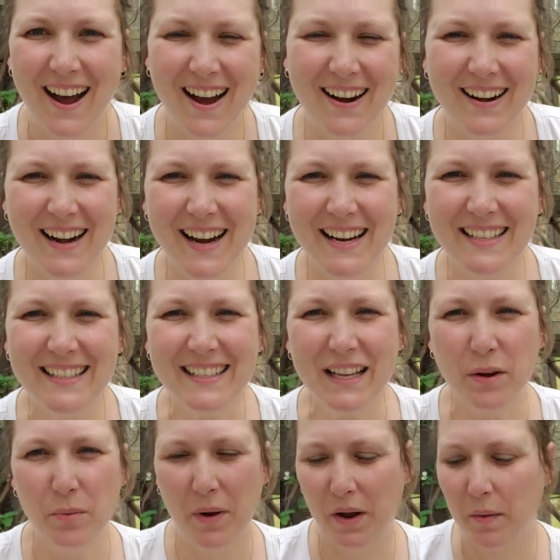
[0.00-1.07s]
All right,
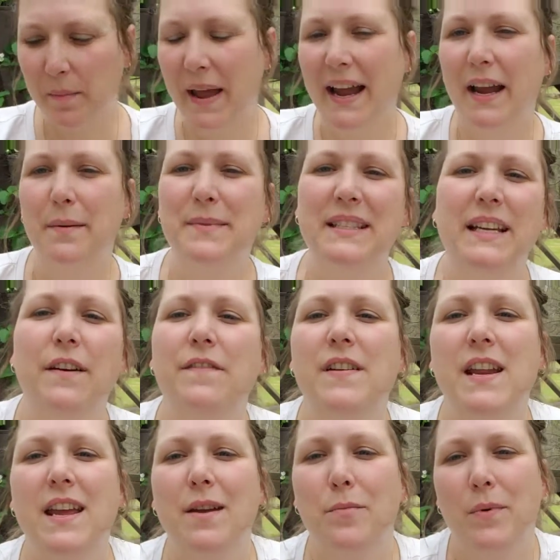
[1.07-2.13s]
welcome back. I'm
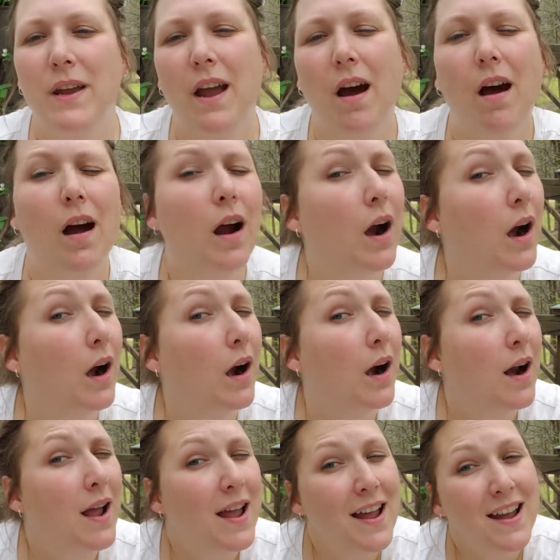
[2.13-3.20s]
Stephanie. We
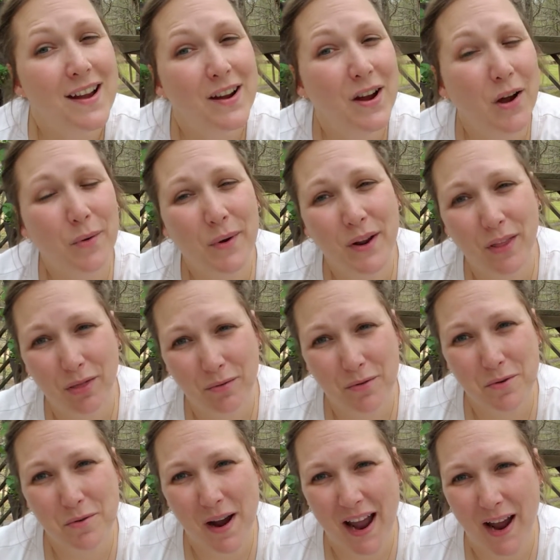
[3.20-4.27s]
are going
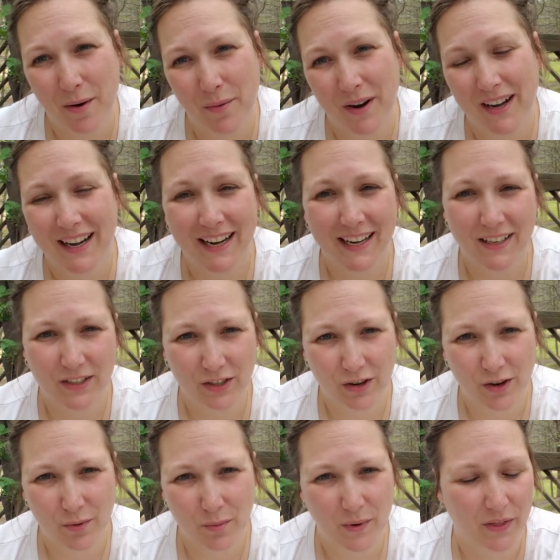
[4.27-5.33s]
through our getting
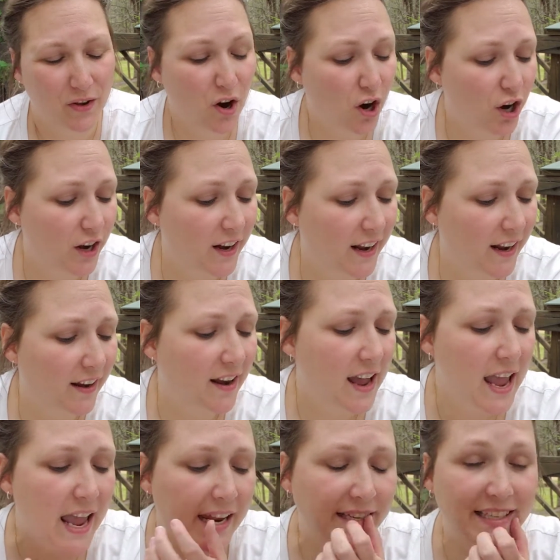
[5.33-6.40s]
started with gardening.
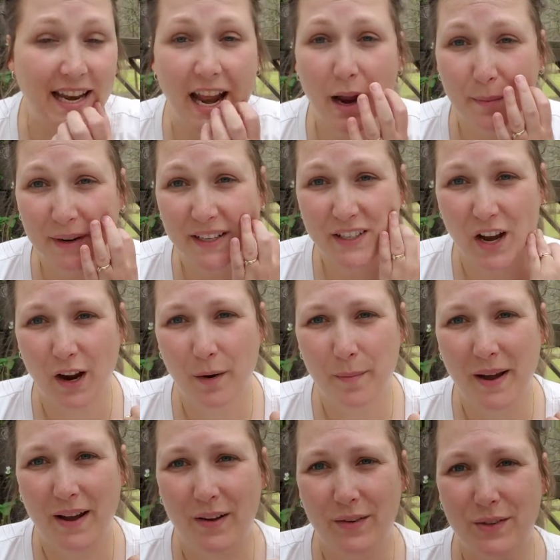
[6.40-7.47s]
Today I'm going to talk
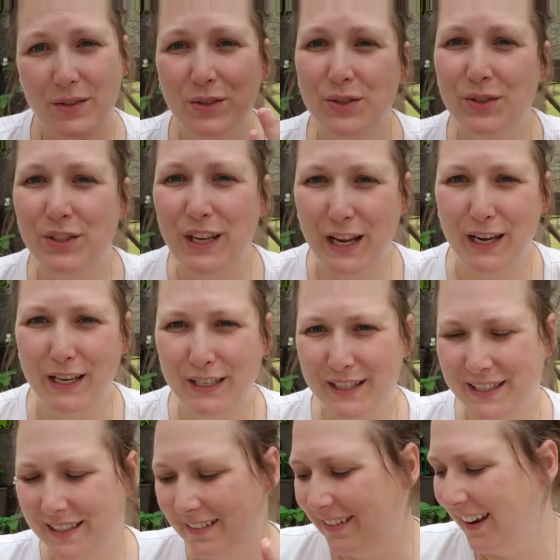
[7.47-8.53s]
about
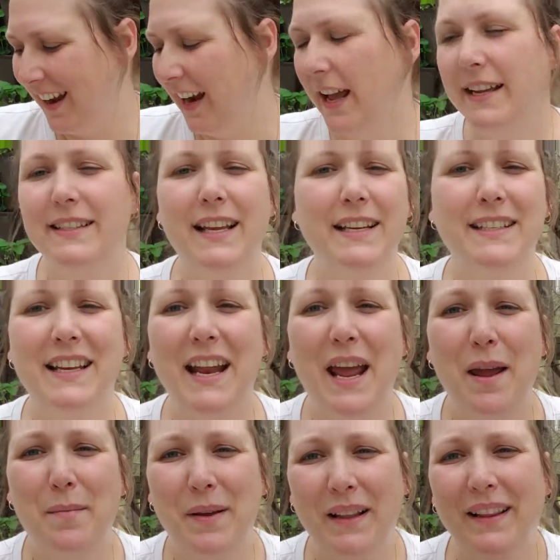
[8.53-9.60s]
seeds. And I say
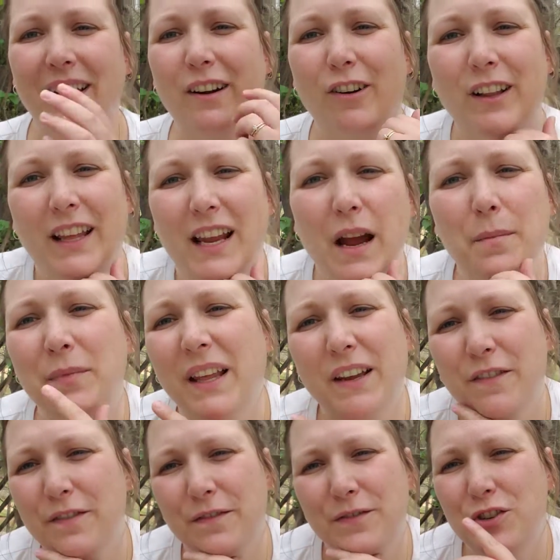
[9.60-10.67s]
today, but literally I'm like
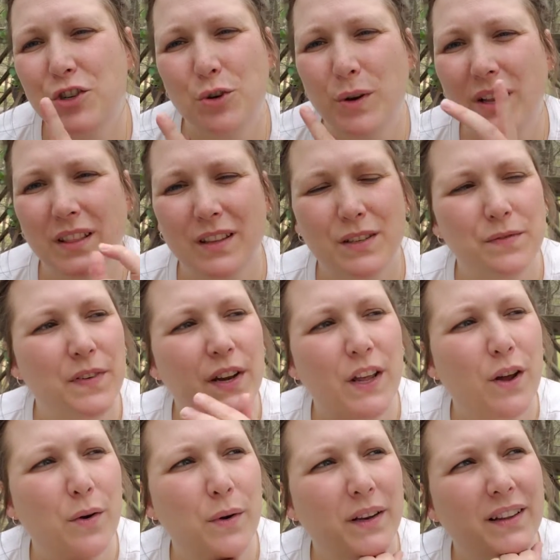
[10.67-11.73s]
shooting this
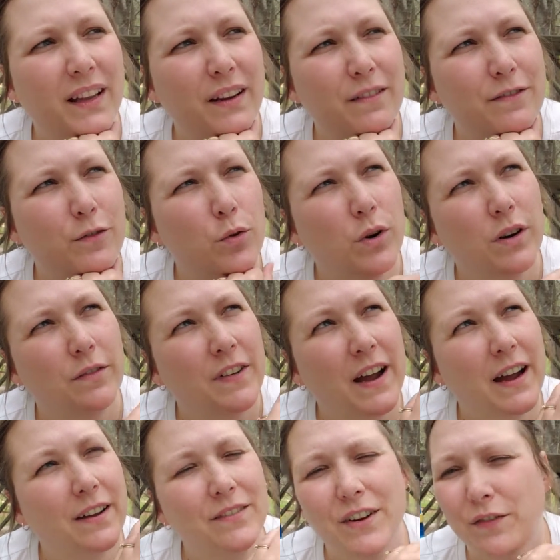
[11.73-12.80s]
video in like 4 or
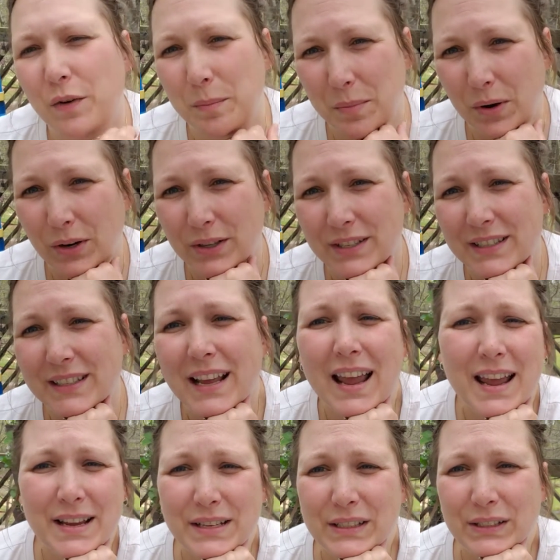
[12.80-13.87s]
5 different parts.
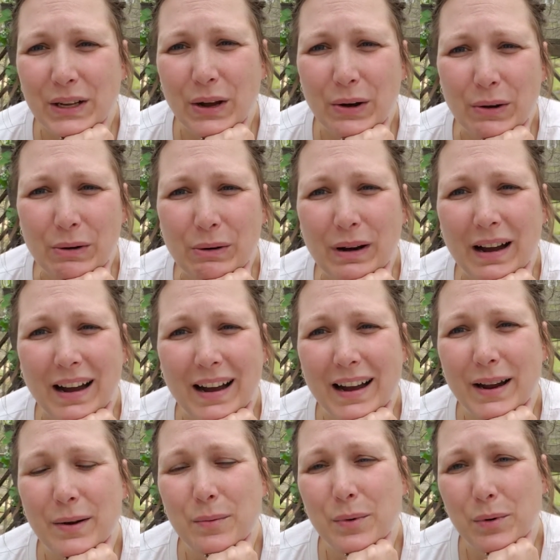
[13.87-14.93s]
So
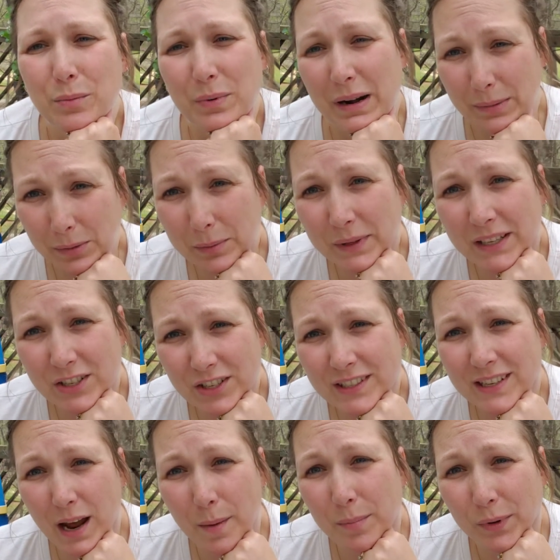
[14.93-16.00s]
I will probably
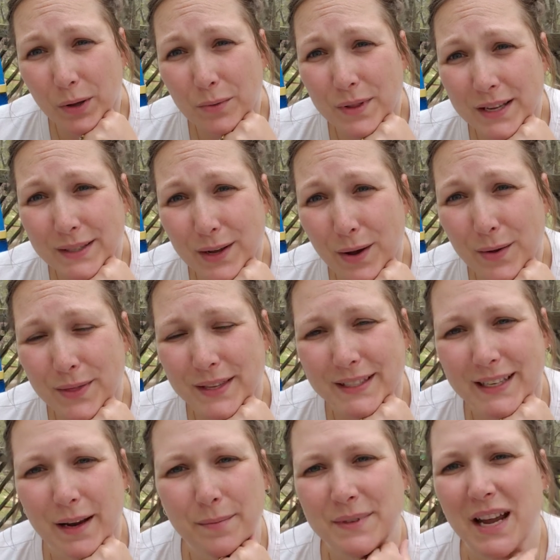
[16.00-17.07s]
just upload these all at the
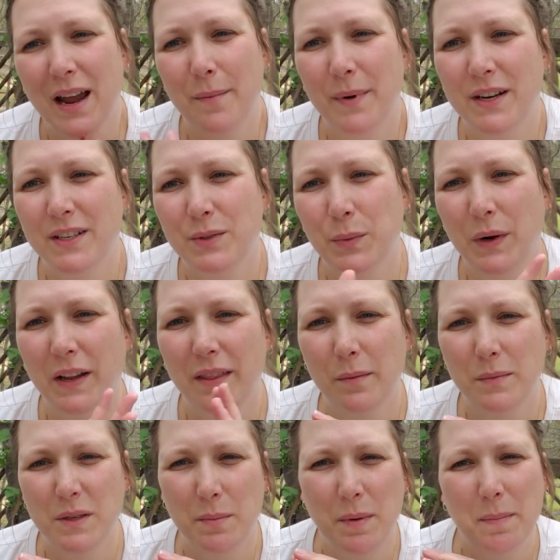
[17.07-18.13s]
same time. I just wanted
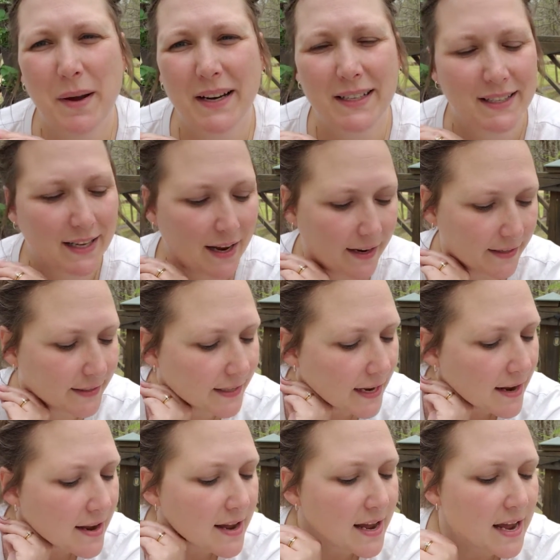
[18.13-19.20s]
them to be bite-sized.
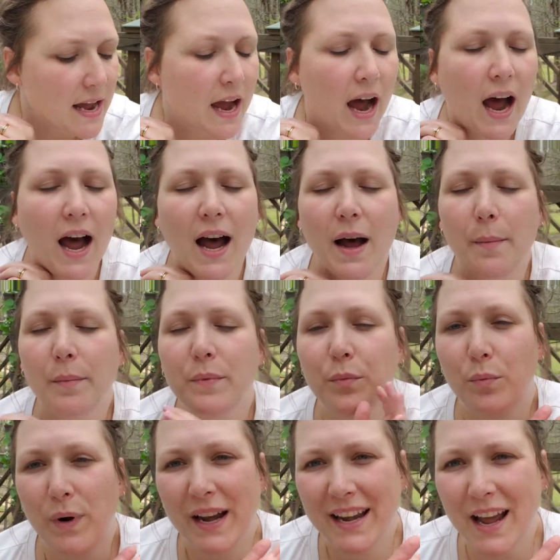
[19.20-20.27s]

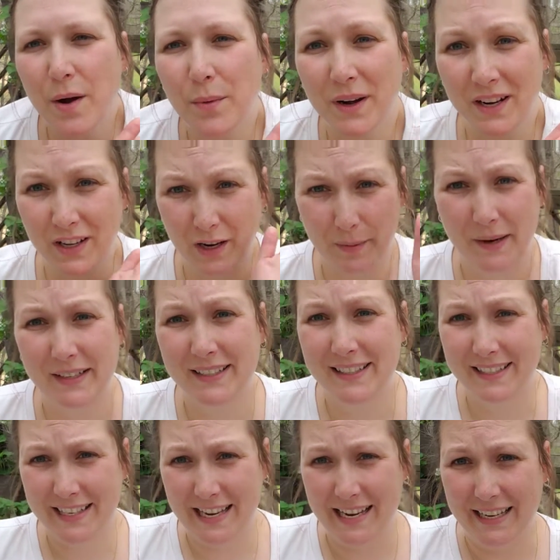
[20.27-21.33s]
Right now we're going to talk about
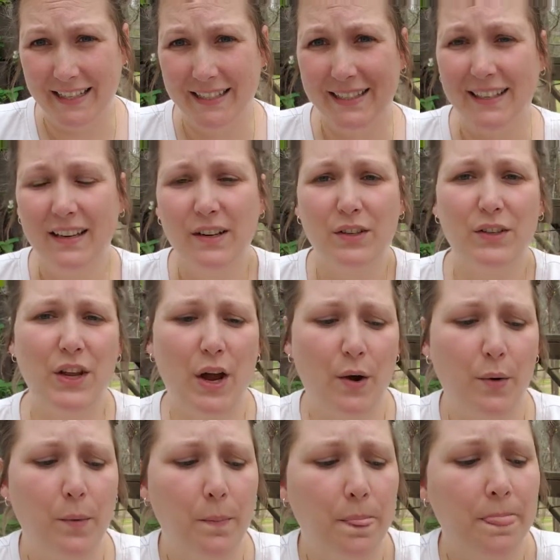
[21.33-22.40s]
seeds.
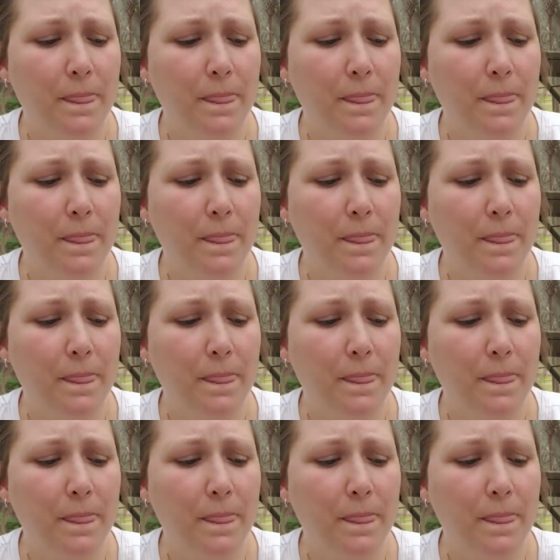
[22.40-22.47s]
So